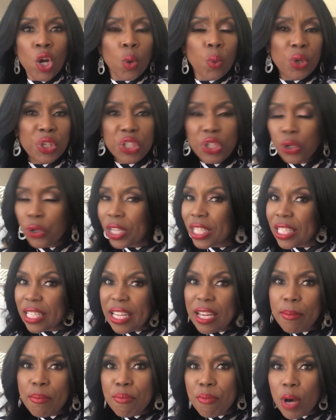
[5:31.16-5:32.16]
When you're in
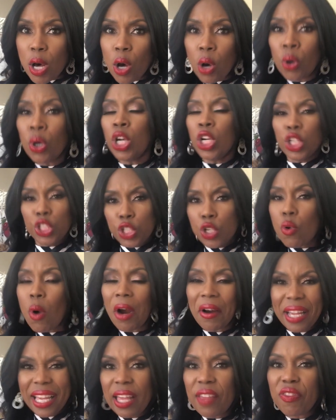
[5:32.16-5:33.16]
limbo, you
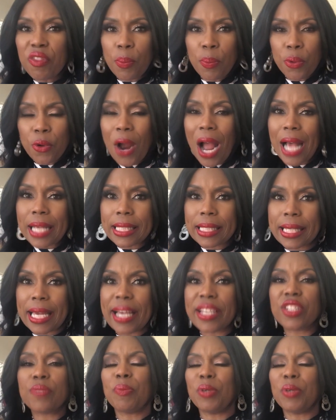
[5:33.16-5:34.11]
are in the process,